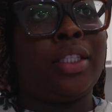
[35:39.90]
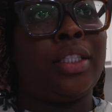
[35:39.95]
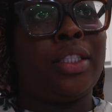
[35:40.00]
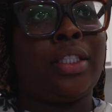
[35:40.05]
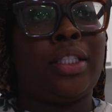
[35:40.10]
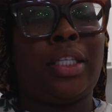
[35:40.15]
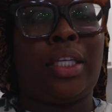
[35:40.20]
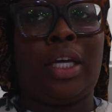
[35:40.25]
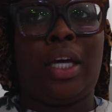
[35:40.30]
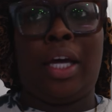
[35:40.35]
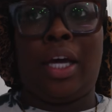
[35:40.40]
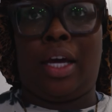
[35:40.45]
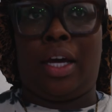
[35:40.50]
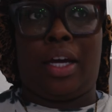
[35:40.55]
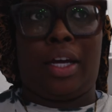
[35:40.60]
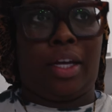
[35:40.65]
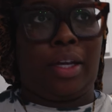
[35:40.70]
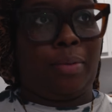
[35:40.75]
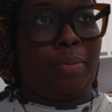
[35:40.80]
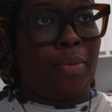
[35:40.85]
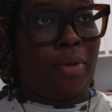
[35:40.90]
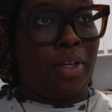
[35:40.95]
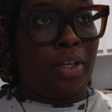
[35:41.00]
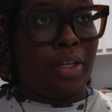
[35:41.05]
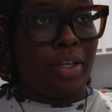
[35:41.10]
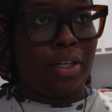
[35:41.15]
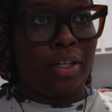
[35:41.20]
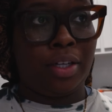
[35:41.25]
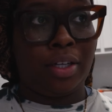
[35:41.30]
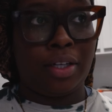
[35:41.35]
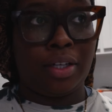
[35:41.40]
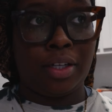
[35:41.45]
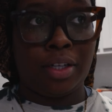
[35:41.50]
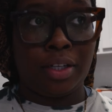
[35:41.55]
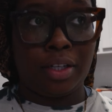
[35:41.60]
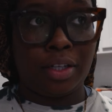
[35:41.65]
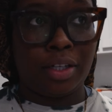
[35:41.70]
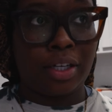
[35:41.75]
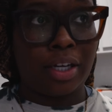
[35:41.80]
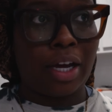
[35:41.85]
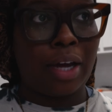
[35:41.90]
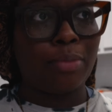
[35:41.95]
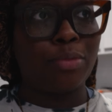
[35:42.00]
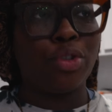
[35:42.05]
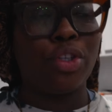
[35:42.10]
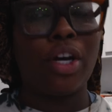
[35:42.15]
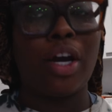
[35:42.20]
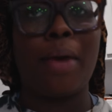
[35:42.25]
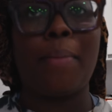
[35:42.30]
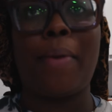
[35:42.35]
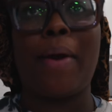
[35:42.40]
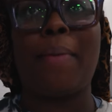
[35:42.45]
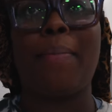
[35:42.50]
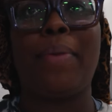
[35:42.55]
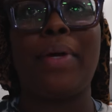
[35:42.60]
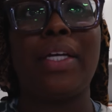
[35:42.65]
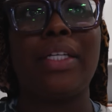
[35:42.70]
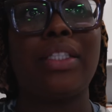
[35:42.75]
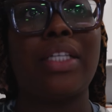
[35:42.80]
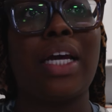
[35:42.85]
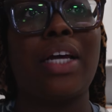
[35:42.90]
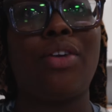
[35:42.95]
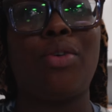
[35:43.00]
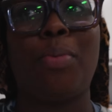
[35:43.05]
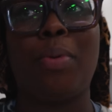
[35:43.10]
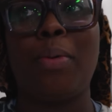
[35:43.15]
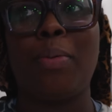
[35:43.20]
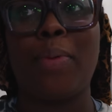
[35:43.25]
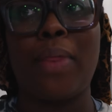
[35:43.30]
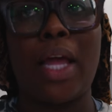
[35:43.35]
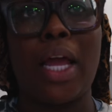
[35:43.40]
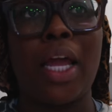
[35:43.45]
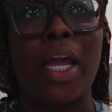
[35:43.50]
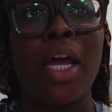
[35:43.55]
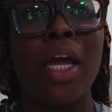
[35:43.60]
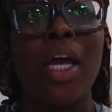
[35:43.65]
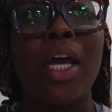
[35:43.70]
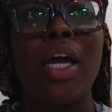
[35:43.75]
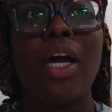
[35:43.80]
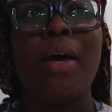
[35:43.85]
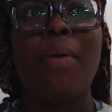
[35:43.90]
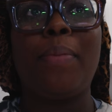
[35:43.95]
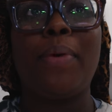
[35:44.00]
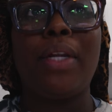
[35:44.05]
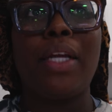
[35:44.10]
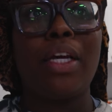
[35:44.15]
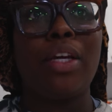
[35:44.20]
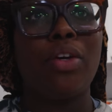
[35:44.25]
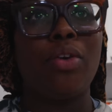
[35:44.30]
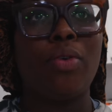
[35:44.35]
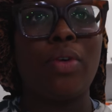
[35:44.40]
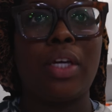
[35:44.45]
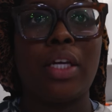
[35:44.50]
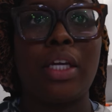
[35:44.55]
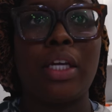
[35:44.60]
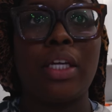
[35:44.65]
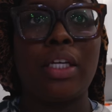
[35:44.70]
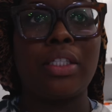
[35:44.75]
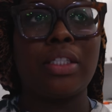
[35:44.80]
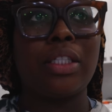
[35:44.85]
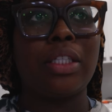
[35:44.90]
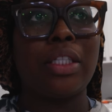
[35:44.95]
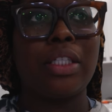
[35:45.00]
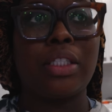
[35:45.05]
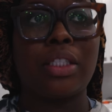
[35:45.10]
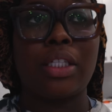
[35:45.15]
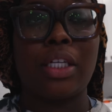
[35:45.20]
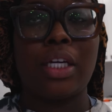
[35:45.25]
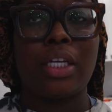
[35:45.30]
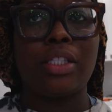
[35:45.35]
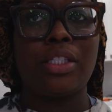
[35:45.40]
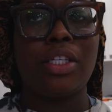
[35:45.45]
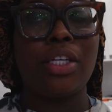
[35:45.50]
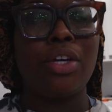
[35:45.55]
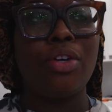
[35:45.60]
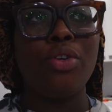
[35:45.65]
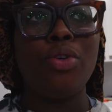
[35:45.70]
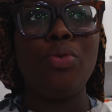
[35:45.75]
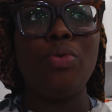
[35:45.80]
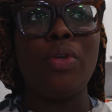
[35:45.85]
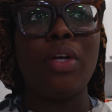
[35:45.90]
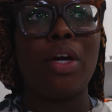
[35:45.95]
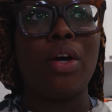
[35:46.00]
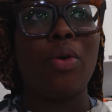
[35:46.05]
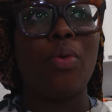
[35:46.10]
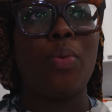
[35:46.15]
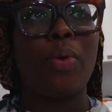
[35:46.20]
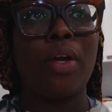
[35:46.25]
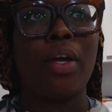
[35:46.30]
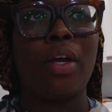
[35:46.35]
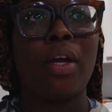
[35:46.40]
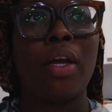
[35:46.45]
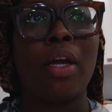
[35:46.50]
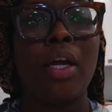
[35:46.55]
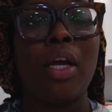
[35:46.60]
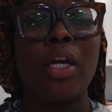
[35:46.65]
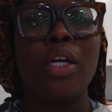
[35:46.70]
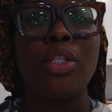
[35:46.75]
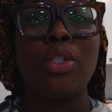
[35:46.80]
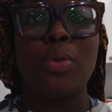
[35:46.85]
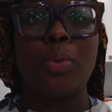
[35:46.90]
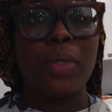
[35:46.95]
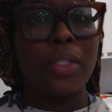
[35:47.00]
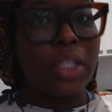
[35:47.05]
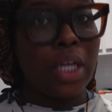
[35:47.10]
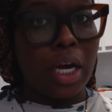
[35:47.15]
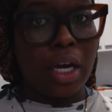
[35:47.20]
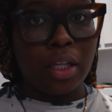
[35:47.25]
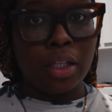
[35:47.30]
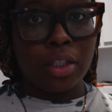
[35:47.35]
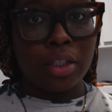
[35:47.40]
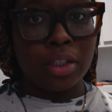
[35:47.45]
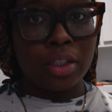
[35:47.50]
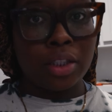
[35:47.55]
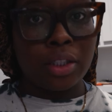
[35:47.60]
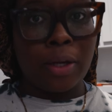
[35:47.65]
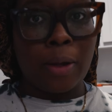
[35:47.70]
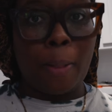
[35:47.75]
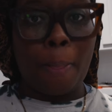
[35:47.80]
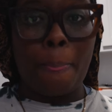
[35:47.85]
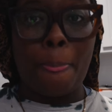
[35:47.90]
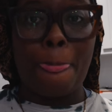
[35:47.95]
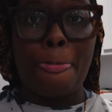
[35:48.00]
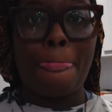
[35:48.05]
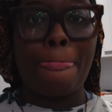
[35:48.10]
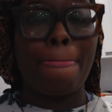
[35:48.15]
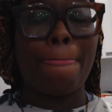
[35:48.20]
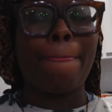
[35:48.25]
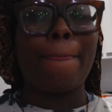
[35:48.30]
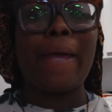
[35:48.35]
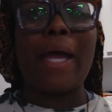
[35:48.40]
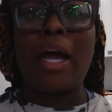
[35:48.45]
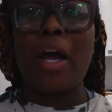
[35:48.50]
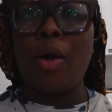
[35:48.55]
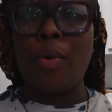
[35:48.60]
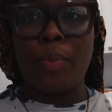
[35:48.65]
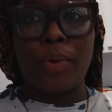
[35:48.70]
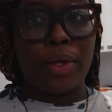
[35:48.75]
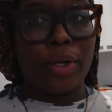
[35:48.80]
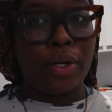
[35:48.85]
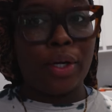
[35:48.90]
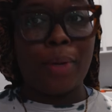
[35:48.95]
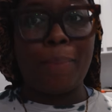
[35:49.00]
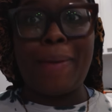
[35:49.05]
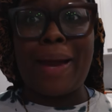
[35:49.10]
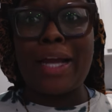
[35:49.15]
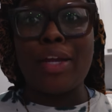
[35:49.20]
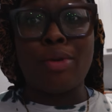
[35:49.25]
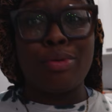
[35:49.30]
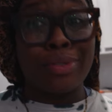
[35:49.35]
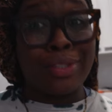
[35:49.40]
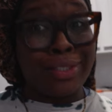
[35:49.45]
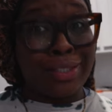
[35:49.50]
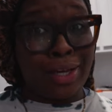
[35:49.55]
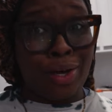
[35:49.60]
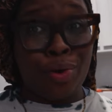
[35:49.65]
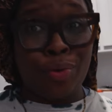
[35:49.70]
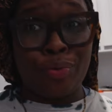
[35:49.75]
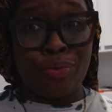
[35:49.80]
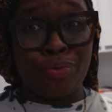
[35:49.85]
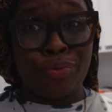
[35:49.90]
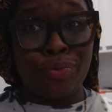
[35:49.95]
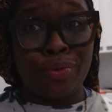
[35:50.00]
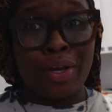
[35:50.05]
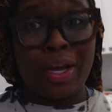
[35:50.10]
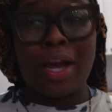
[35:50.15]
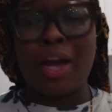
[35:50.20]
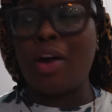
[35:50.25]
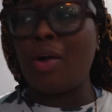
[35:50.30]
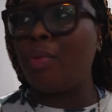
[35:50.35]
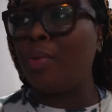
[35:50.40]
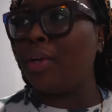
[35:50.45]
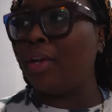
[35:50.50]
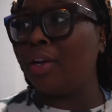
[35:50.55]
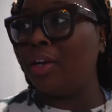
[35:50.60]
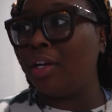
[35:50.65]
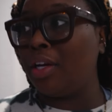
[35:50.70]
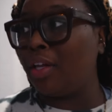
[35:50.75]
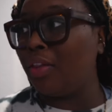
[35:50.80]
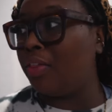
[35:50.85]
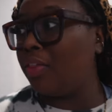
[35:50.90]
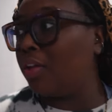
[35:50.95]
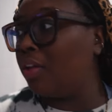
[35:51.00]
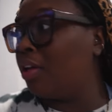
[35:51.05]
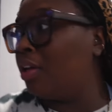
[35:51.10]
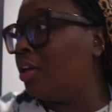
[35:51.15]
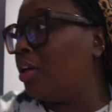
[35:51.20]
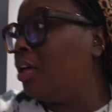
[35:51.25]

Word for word: time. I'm trying my best. I know people like, but they your kids. Listen, until you dealt with twin toddlers, I don't want to hear by yourself. I don't want to hear nothing